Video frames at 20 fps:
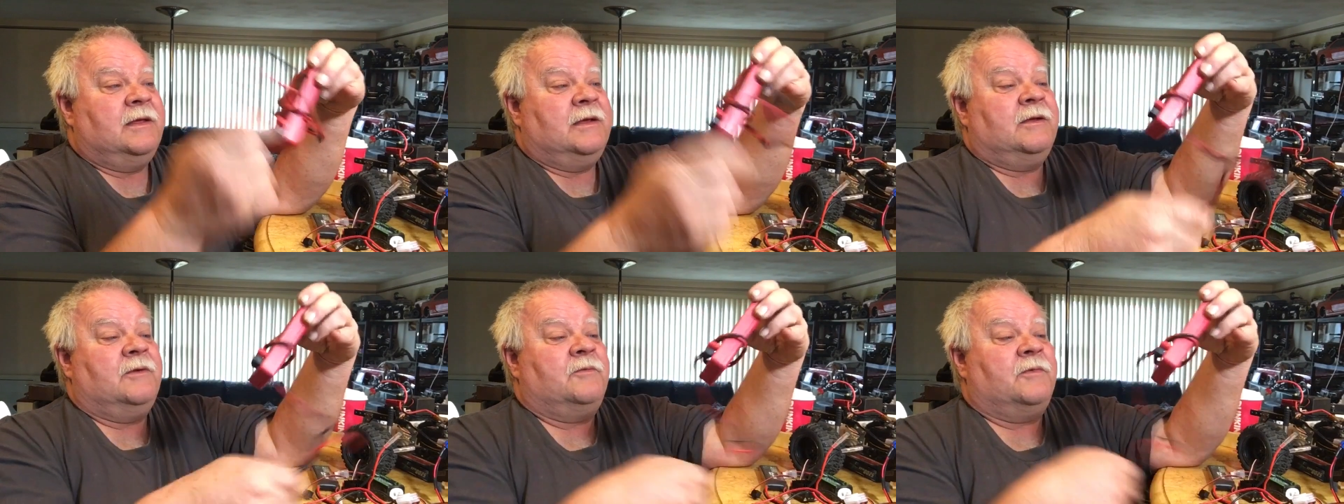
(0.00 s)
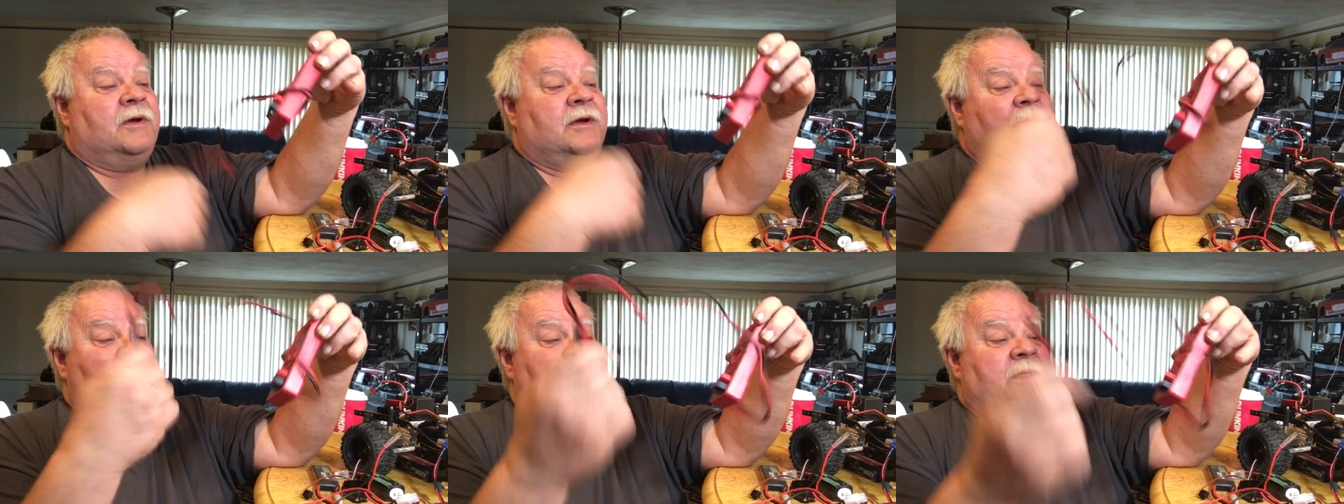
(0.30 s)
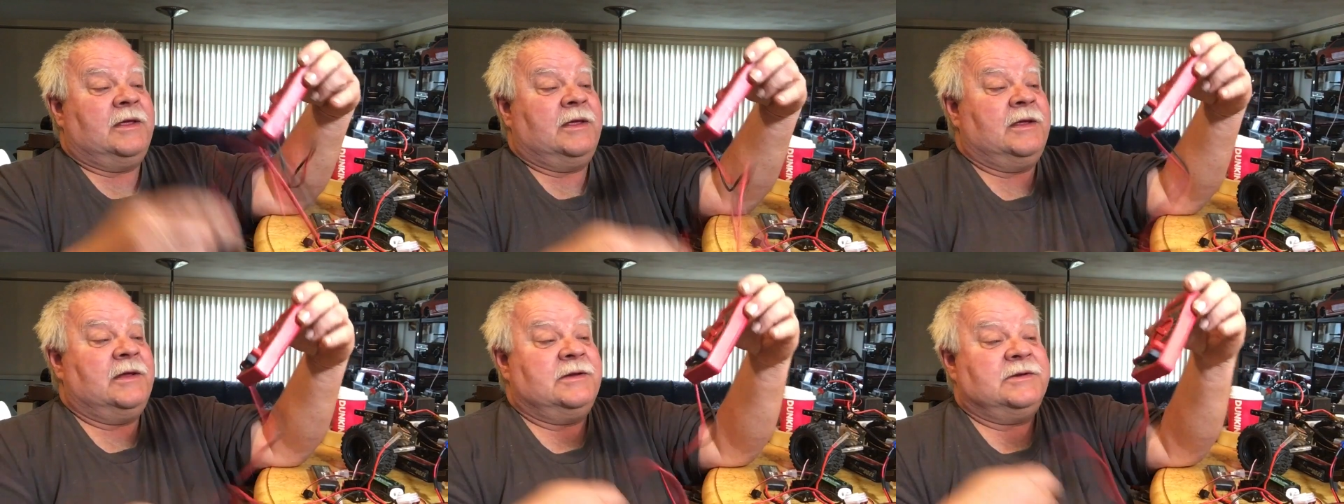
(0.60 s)
one of
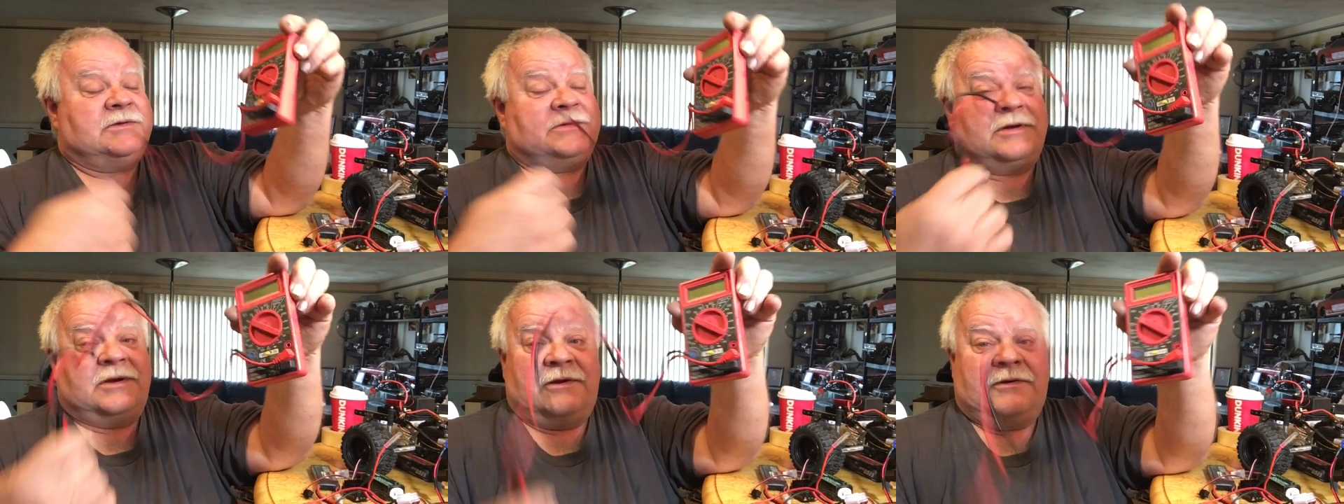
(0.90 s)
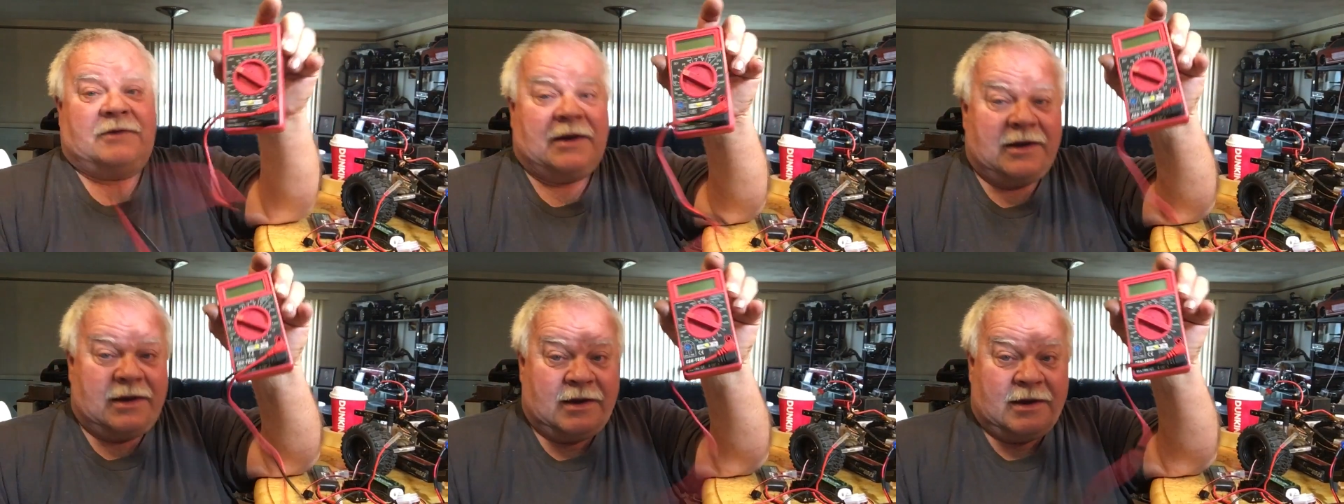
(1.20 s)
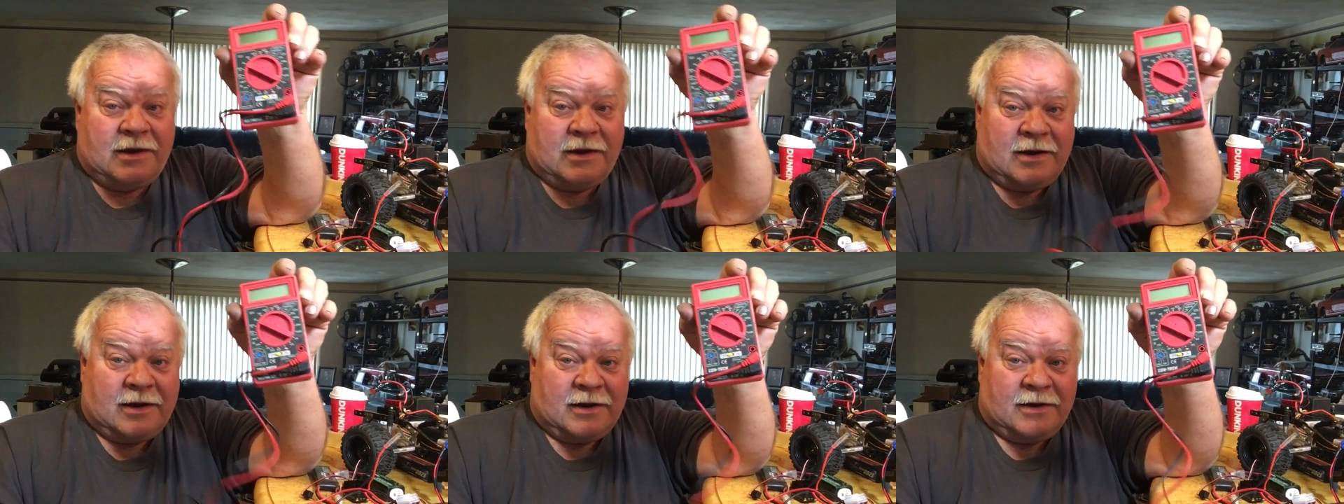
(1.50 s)
these right
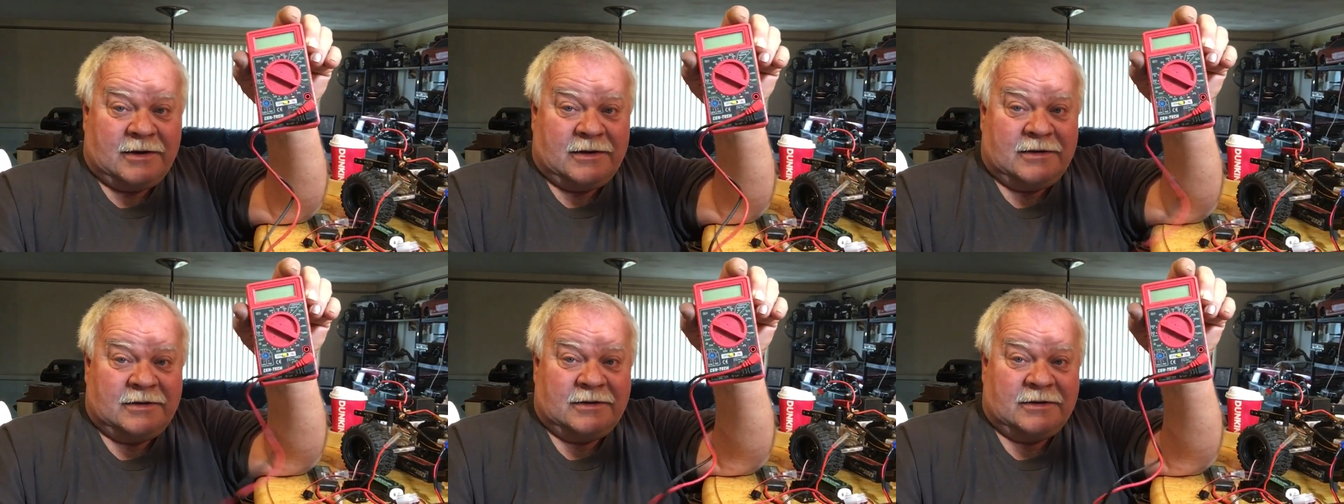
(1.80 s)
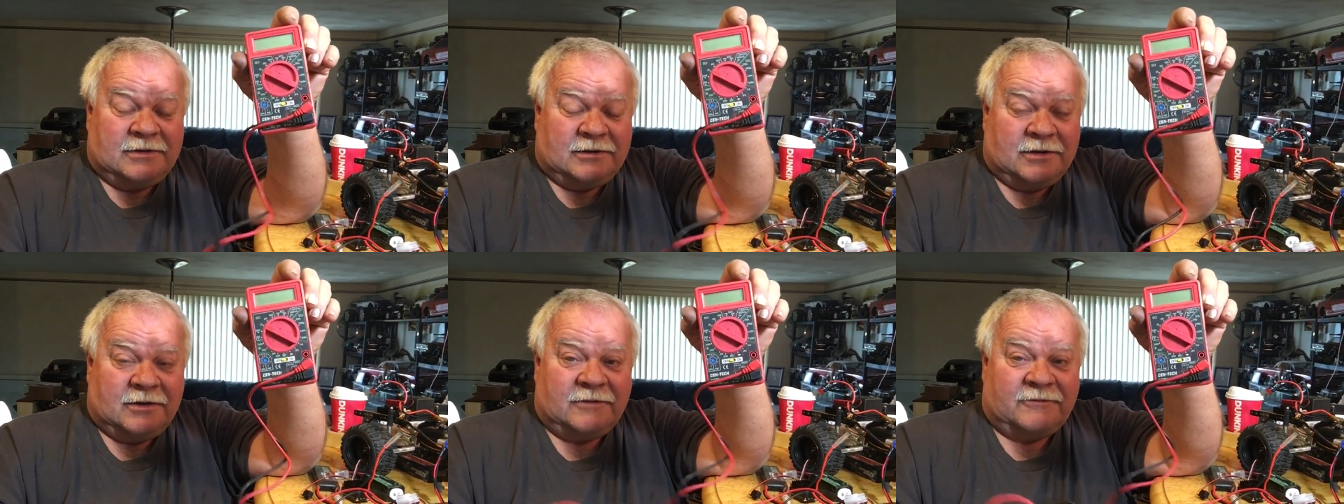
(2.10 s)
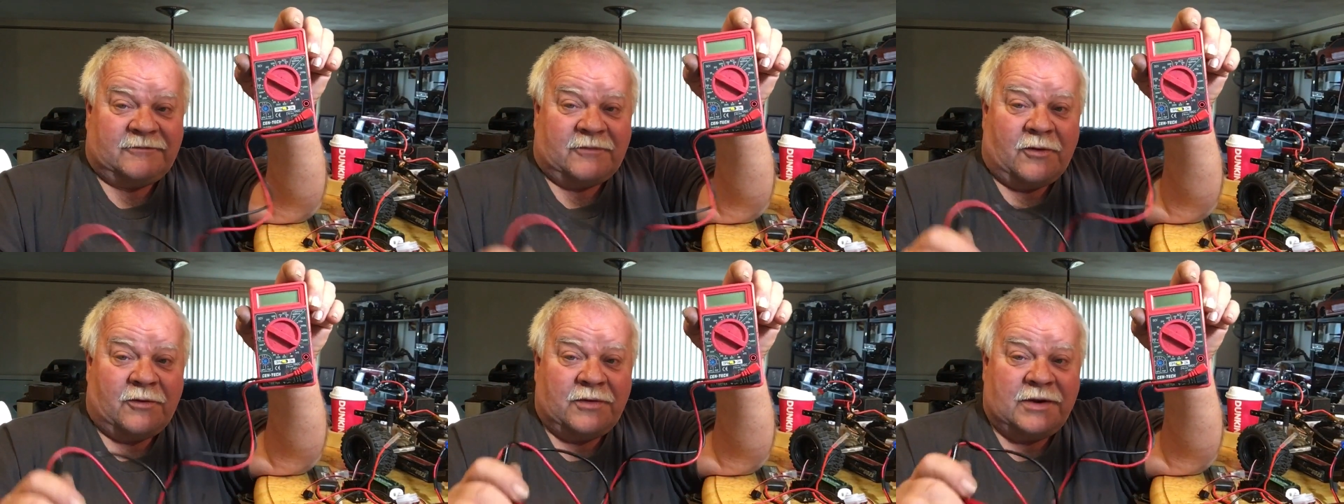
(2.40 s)
here, a little
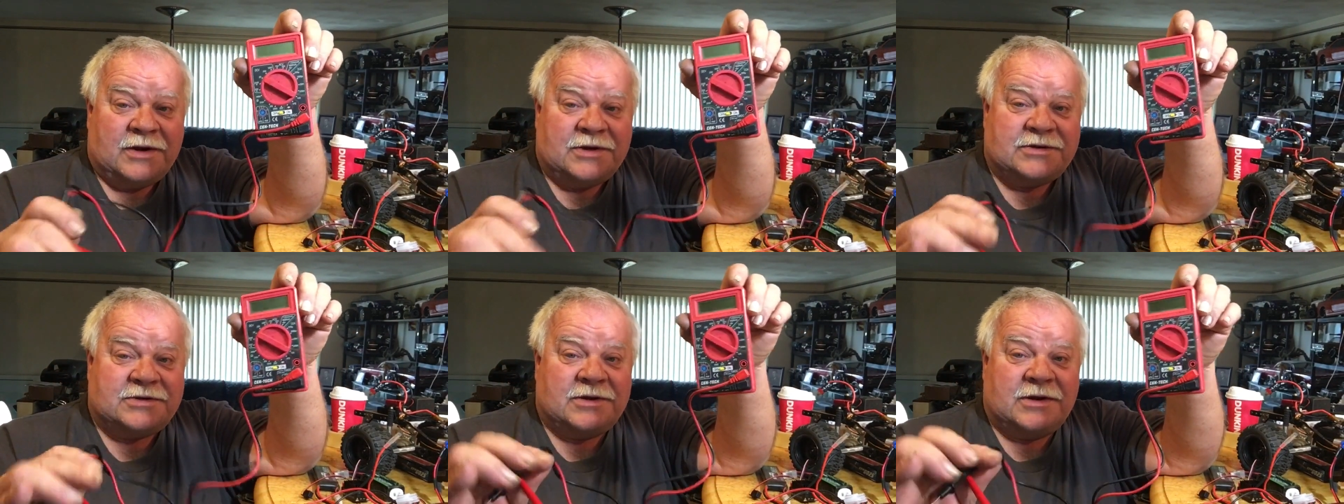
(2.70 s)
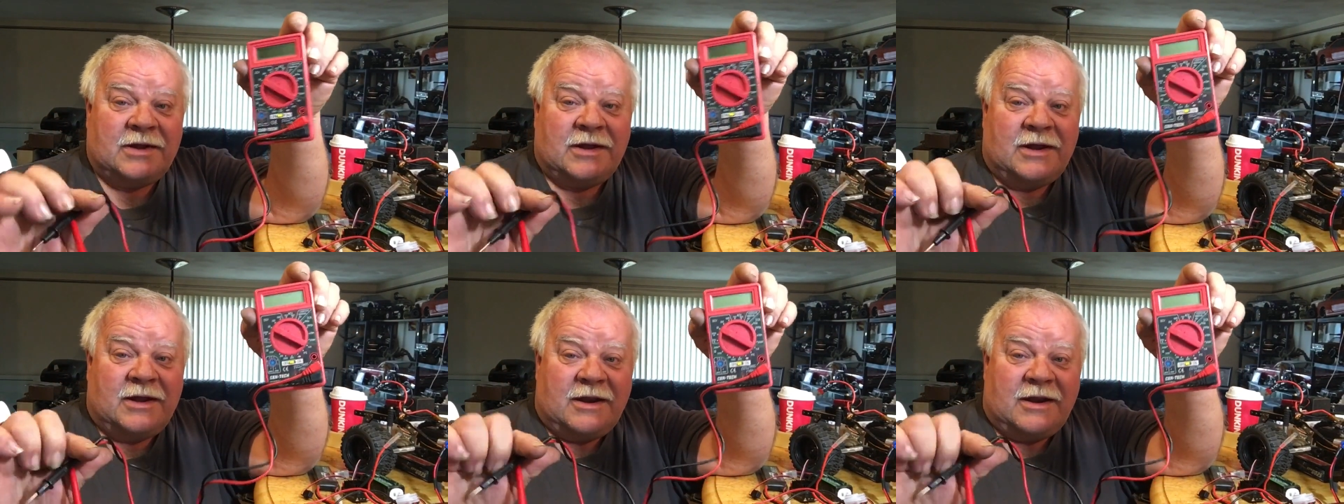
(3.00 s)
voltage